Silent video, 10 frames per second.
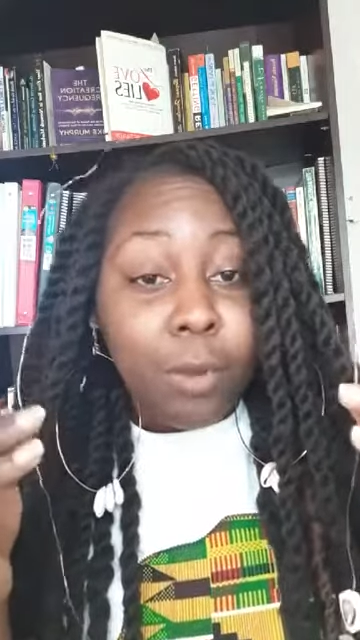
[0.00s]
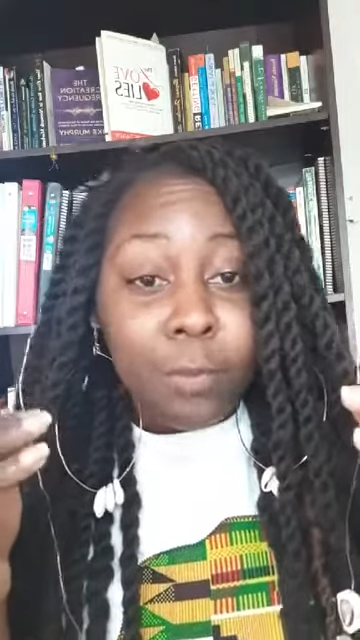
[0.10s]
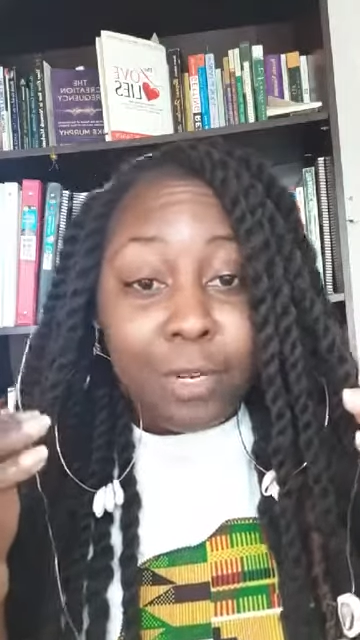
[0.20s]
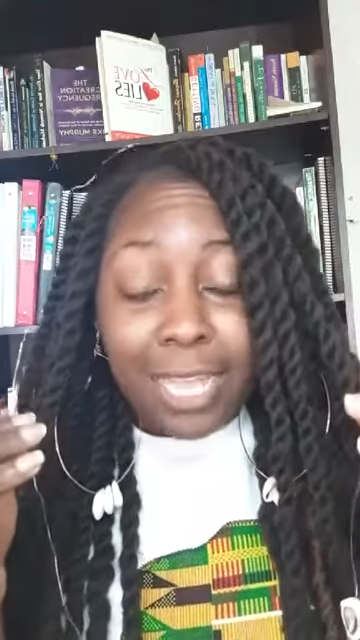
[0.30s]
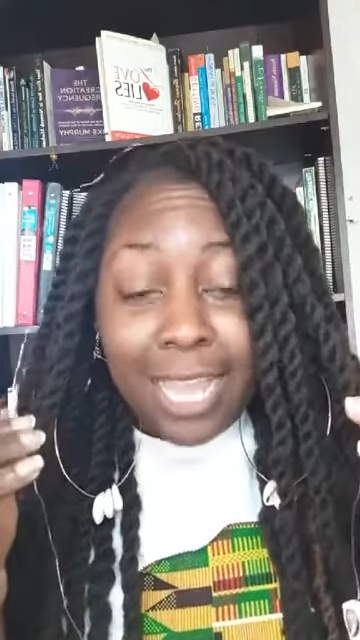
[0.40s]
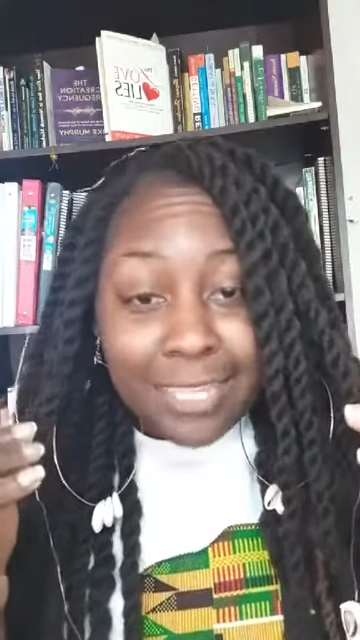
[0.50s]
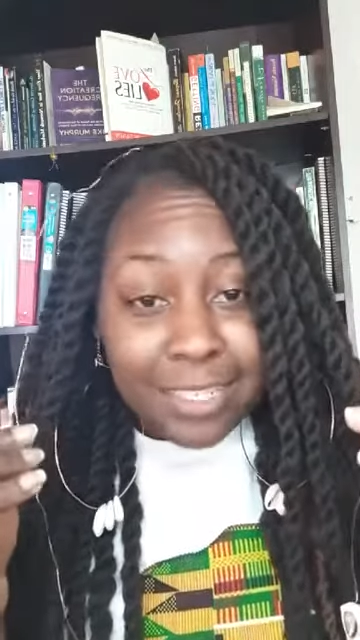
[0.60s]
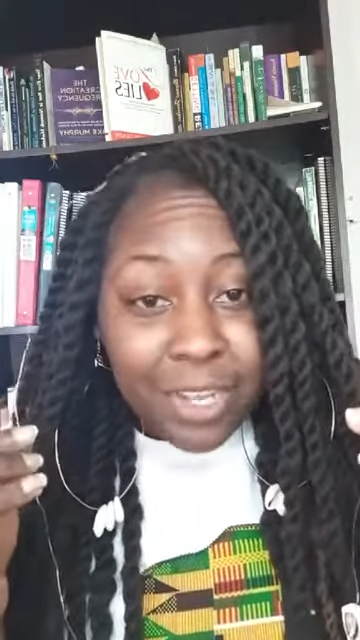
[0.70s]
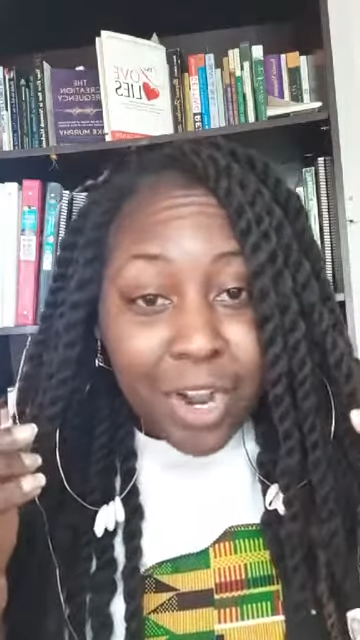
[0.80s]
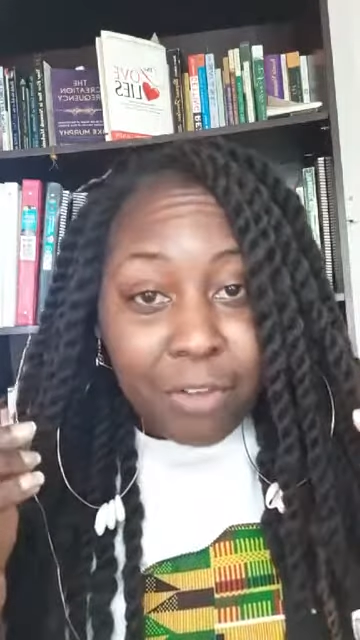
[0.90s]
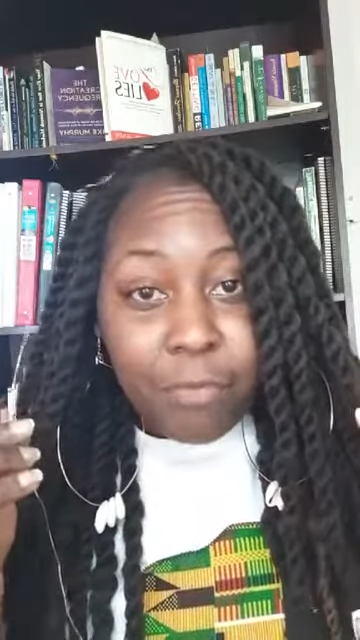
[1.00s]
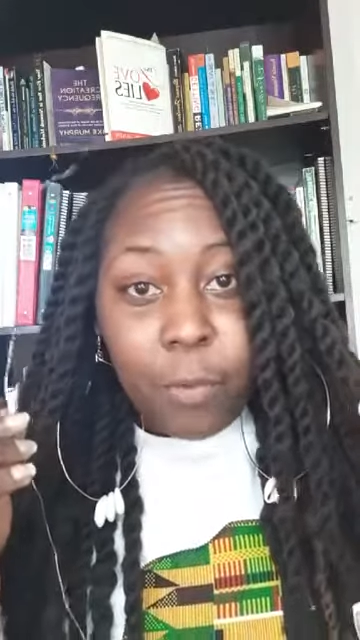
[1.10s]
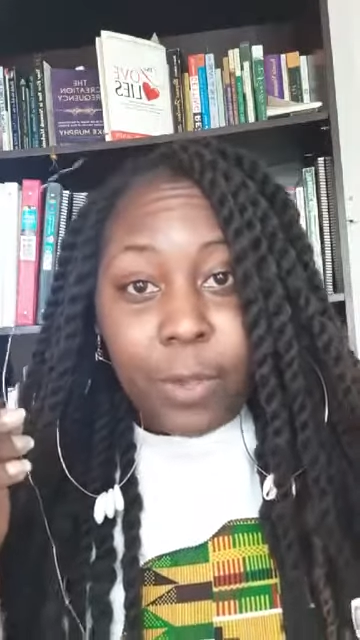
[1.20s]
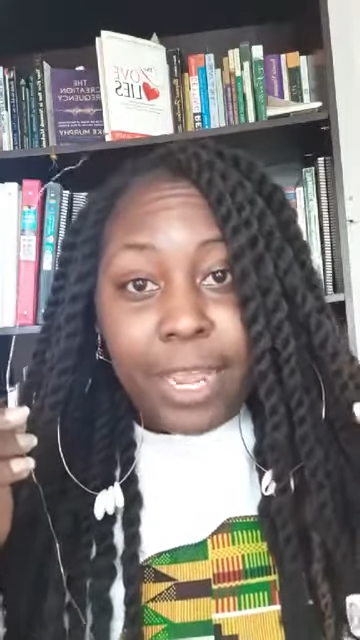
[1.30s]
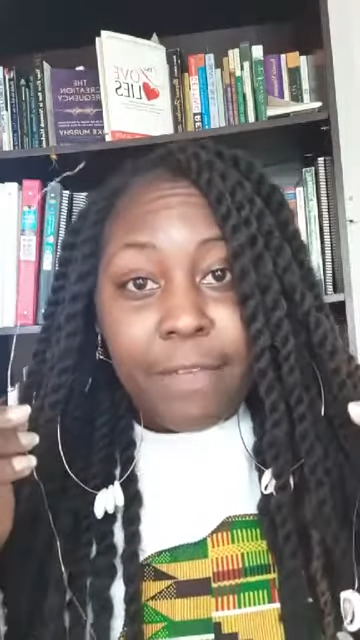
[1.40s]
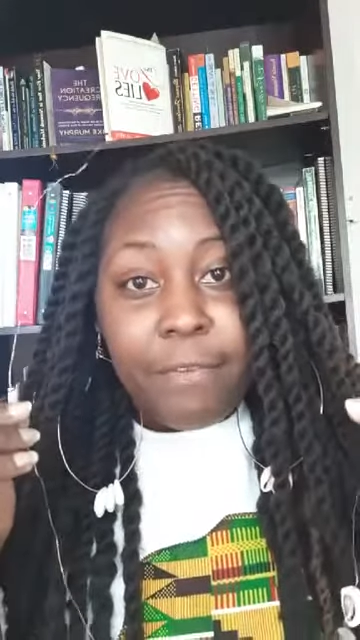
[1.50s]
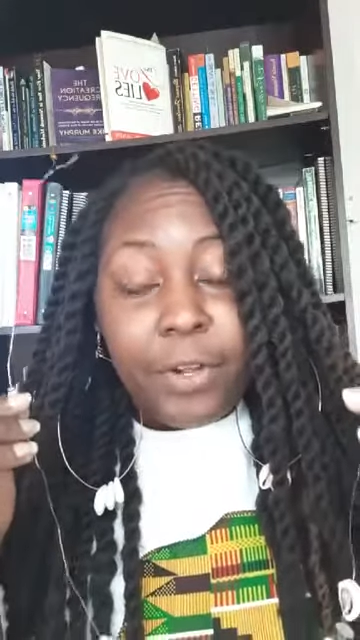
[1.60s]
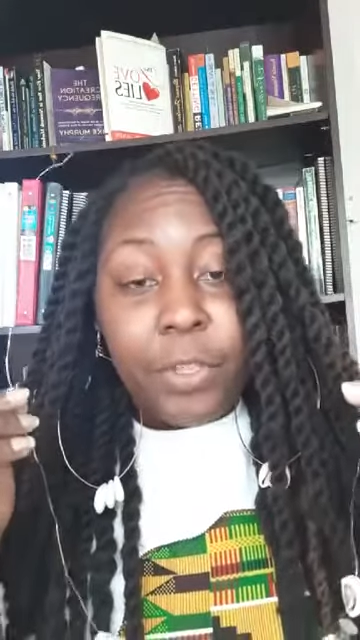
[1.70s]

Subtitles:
it with a headscarf or whatever.